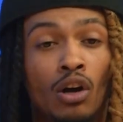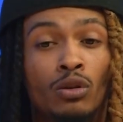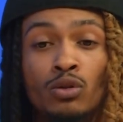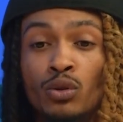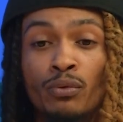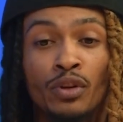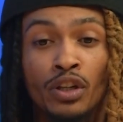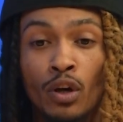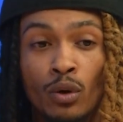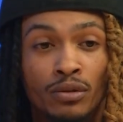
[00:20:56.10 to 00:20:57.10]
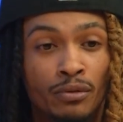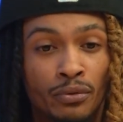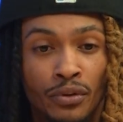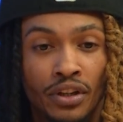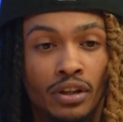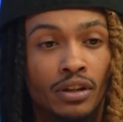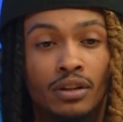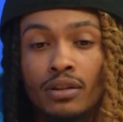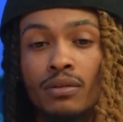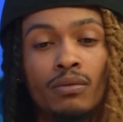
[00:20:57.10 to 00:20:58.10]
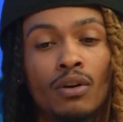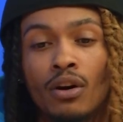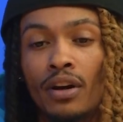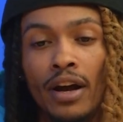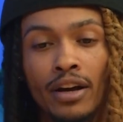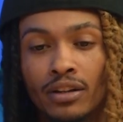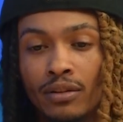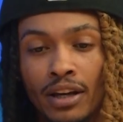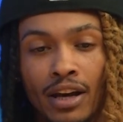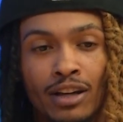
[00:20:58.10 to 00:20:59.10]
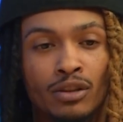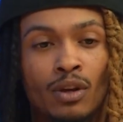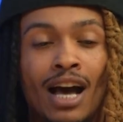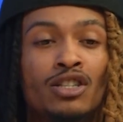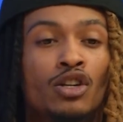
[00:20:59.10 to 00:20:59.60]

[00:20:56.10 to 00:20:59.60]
shoot videos for free, all that like extra as a